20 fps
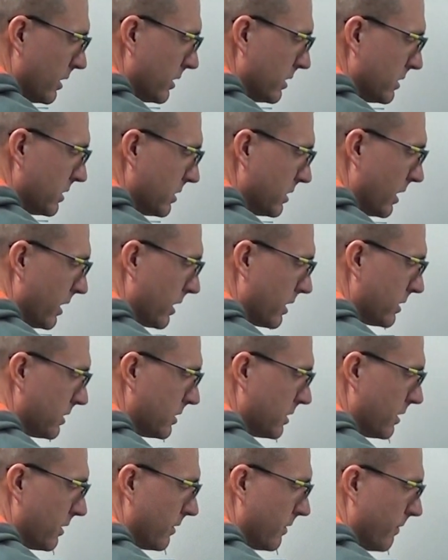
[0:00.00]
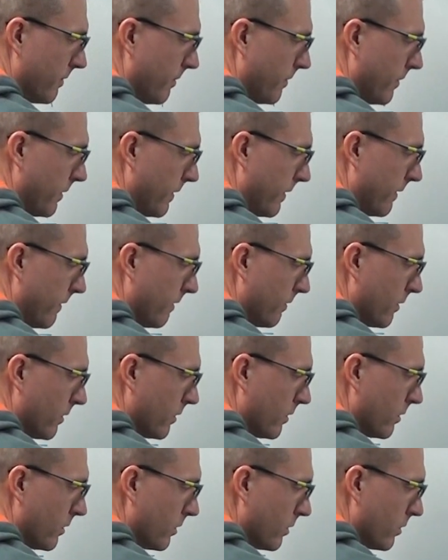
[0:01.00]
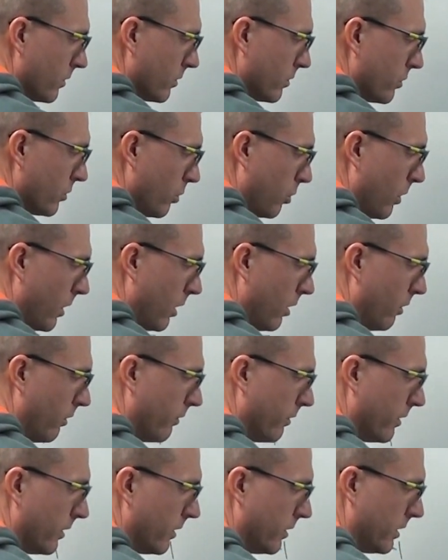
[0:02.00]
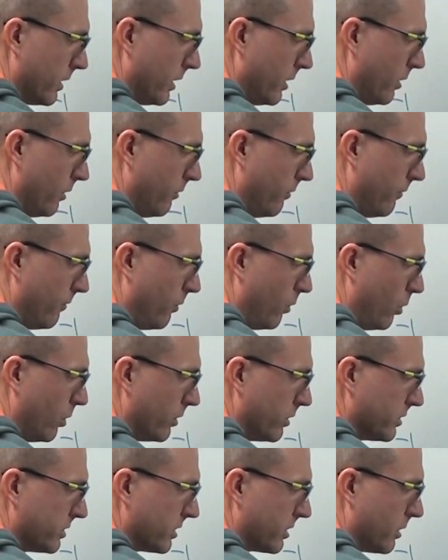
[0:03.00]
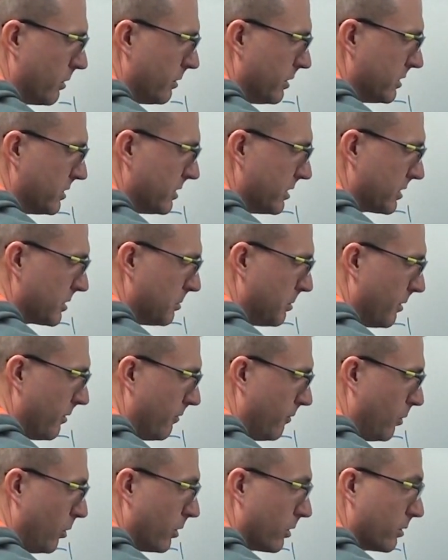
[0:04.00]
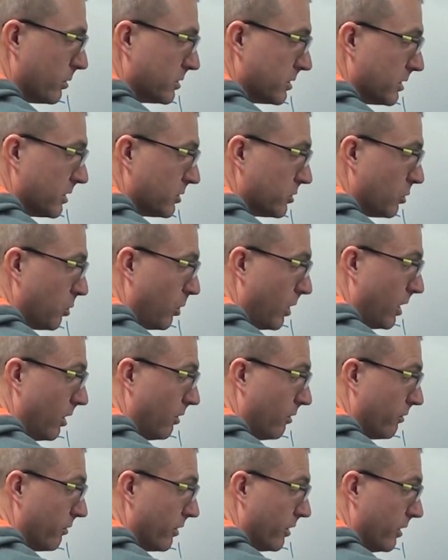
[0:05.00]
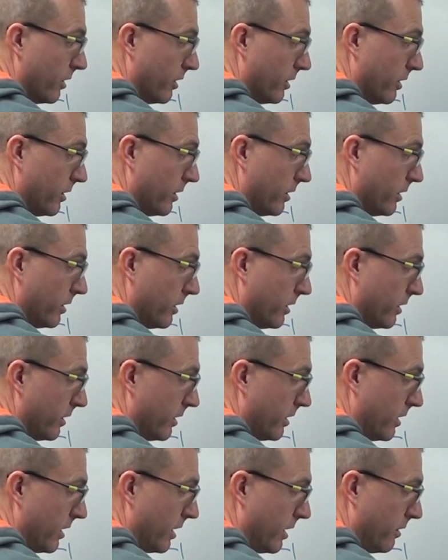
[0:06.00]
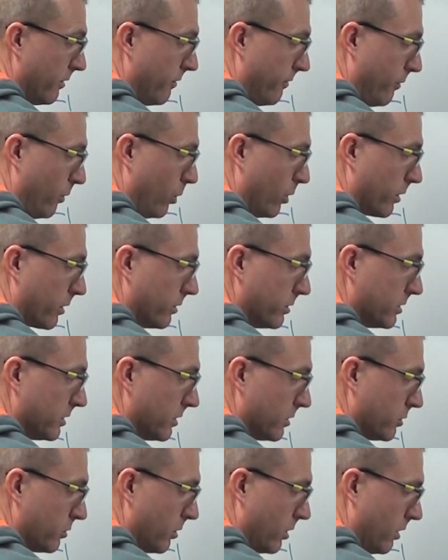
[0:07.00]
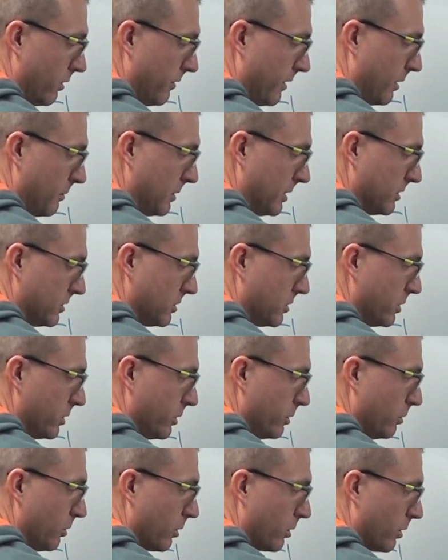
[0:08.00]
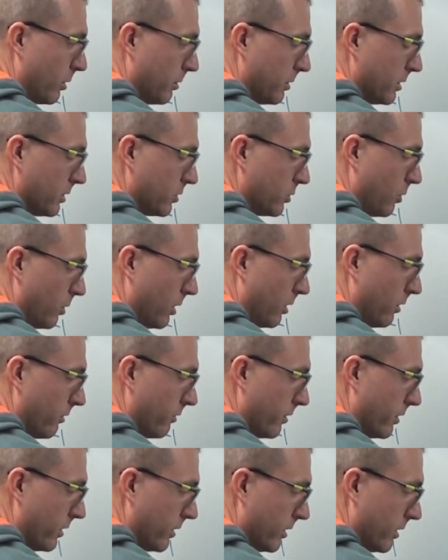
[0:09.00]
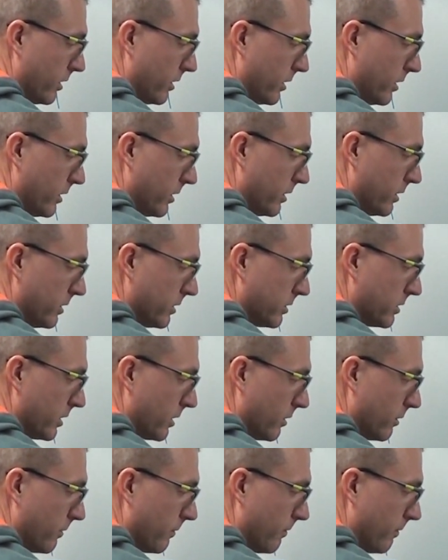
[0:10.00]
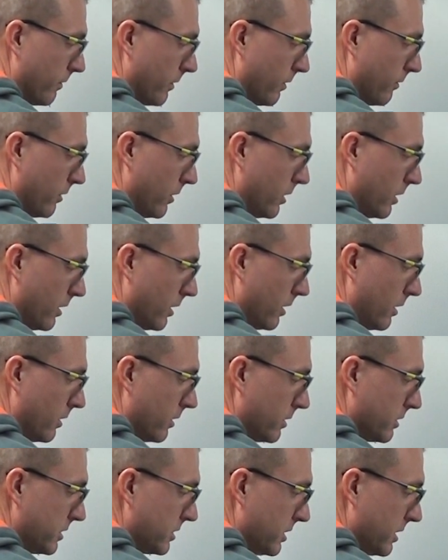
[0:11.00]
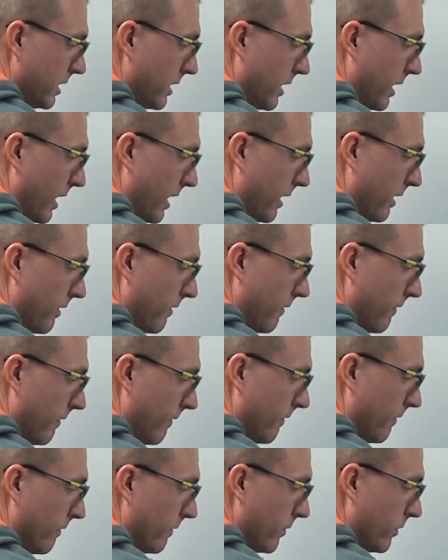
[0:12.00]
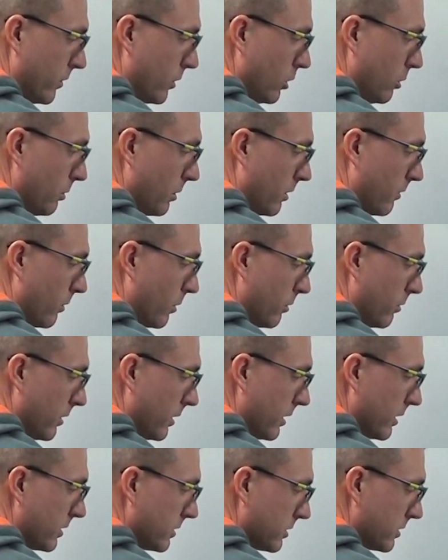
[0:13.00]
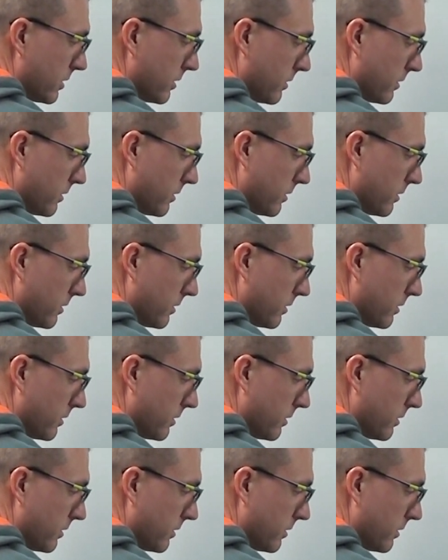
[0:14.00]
6, 12. I know 4 doesn't go into 6, but 4 goes into 12. And if 4 goes into 12, that means 2 will go into 12. So, if you didn't see that, you would have wrote this.